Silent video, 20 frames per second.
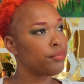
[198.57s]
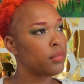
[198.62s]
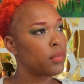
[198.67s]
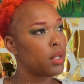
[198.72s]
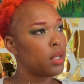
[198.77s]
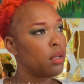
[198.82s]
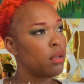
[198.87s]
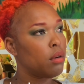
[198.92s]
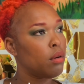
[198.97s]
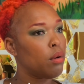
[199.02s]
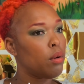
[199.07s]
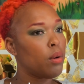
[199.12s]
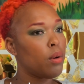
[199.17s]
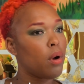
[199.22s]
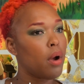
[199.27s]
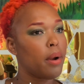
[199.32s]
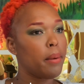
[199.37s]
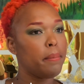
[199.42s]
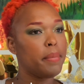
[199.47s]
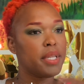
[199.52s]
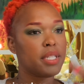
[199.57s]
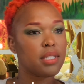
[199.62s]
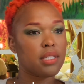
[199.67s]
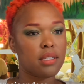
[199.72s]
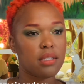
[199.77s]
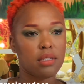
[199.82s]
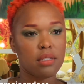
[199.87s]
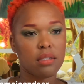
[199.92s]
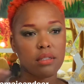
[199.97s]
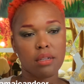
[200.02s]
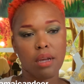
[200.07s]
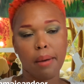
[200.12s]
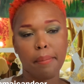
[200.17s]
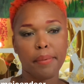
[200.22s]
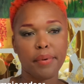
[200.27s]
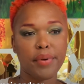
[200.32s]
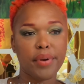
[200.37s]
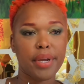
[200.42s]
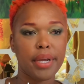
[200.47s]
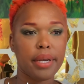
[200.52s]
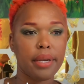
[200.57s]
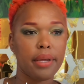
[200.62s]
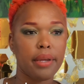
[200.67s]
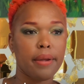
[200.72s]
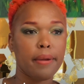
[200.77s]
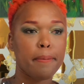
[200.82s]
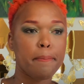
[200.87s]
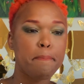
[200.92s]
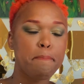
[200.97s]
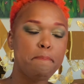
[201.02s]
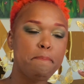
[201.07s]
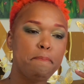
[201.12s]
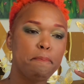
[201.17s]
You know, our business is operating.